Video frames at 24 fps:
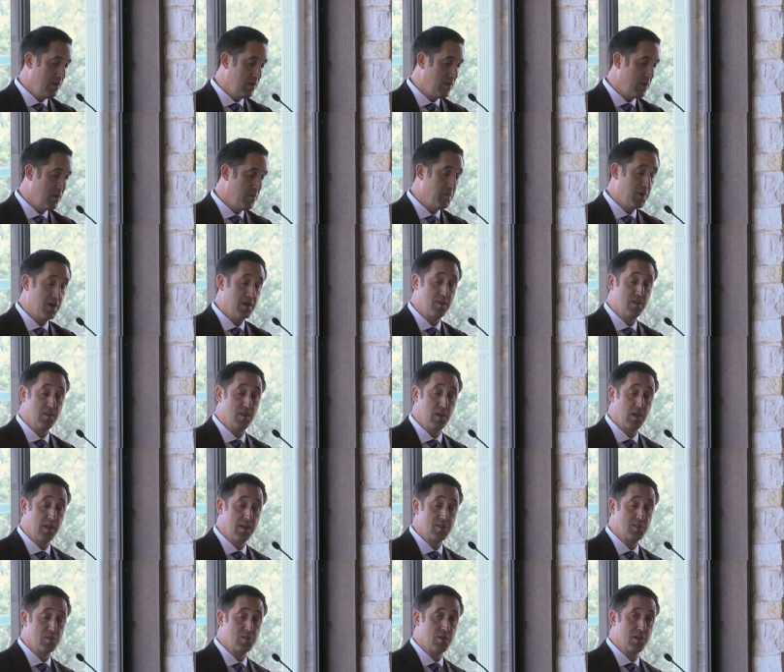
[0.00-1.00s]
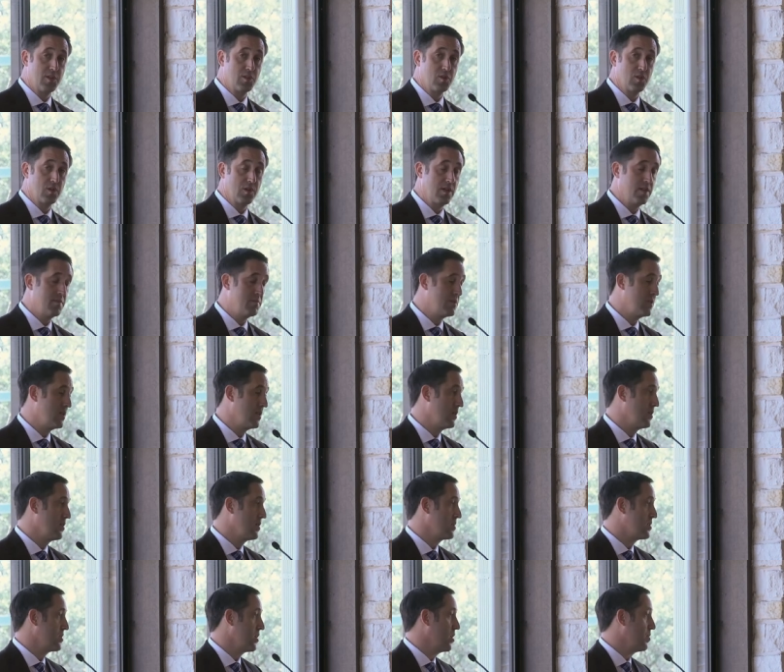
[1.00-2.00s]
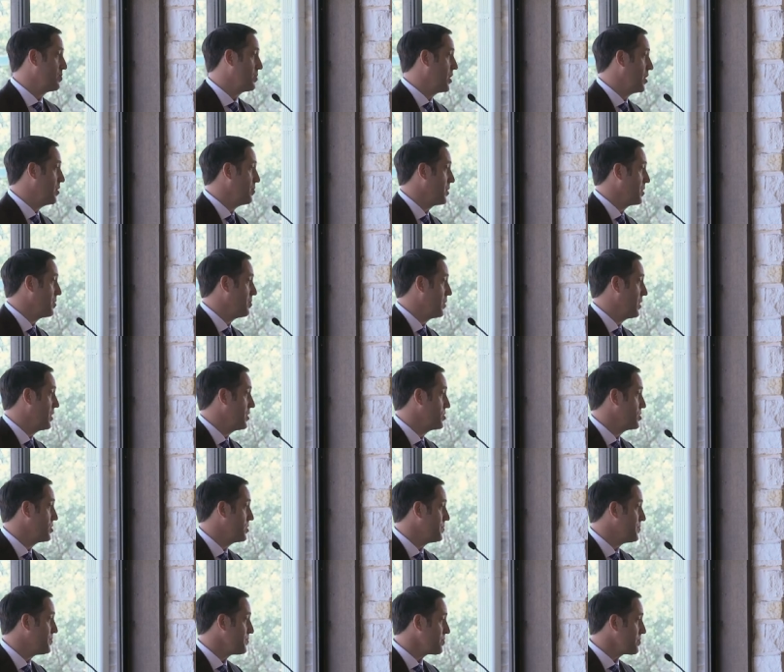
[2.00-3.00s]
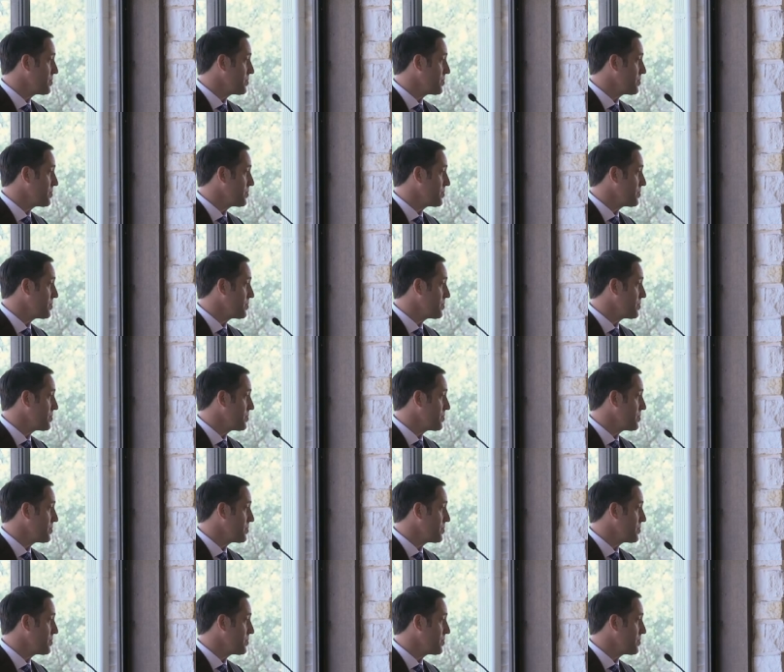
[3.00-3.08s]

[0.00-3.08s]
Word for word: the, the legislature lives in in this upcoming budget.